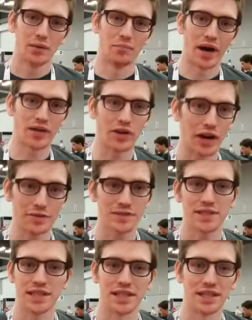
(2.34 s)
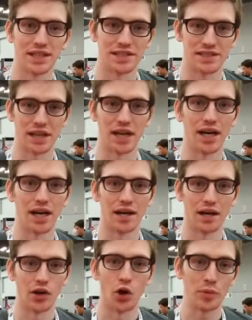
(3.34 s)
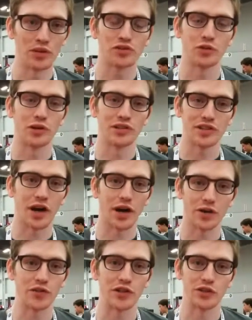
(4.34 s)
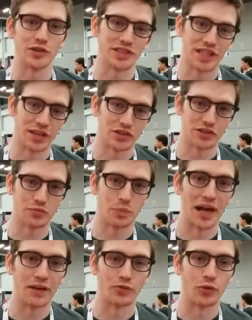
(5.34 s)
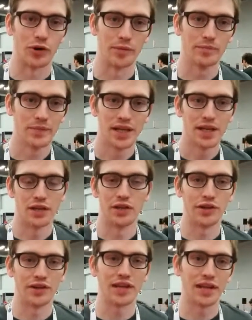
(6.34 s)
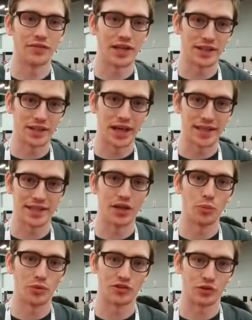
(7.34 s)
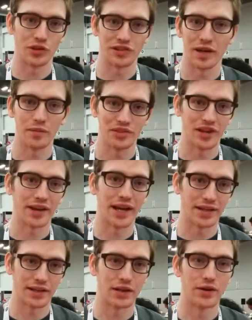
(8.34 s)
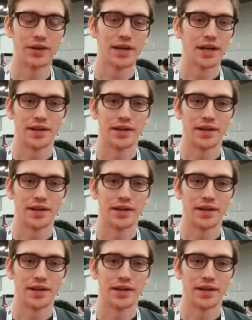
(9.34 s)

Mycroft is an open source artificial intelligence platform. You can think of it like the open source Amazon Echo.